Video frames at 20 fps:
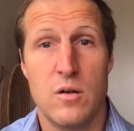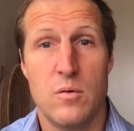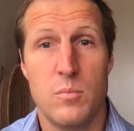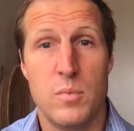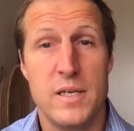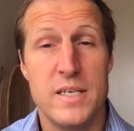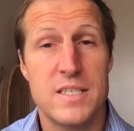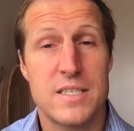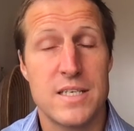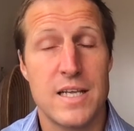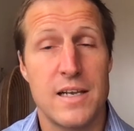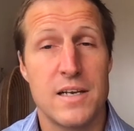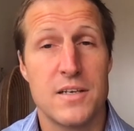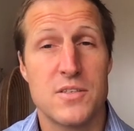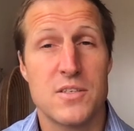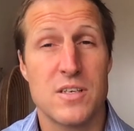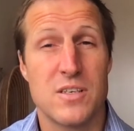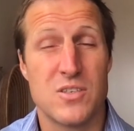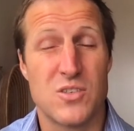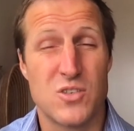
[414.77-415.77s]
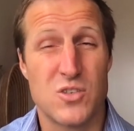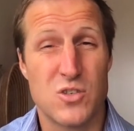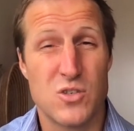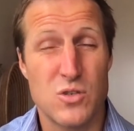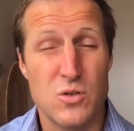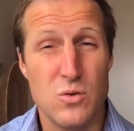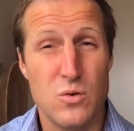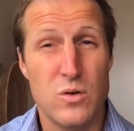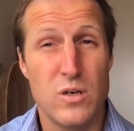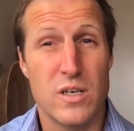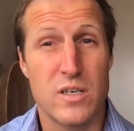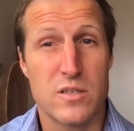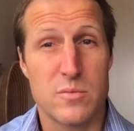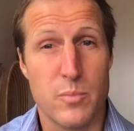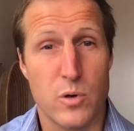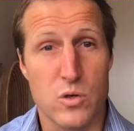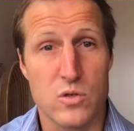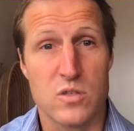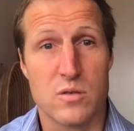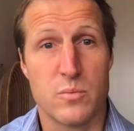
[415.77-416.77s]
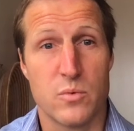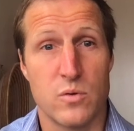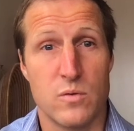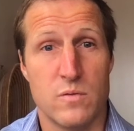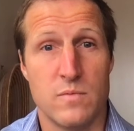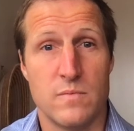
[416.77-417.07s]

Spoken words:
please tell us as soon as possible.